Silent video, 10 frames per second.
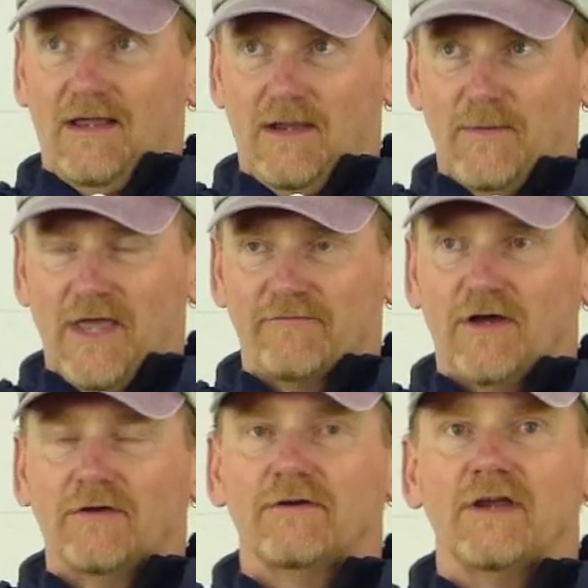And we have
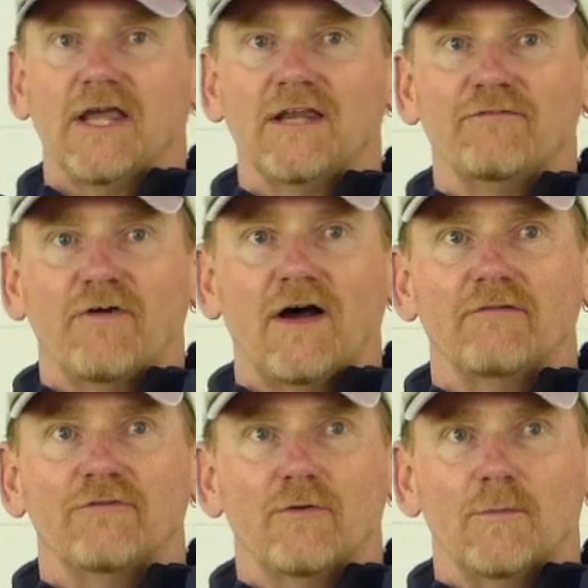
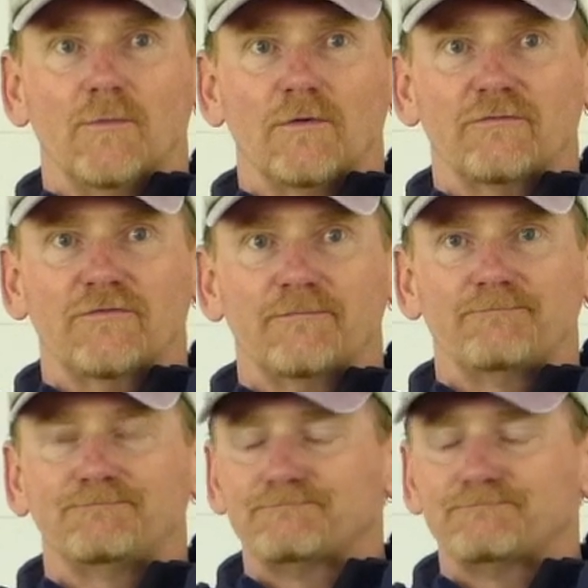185 zoomorphs.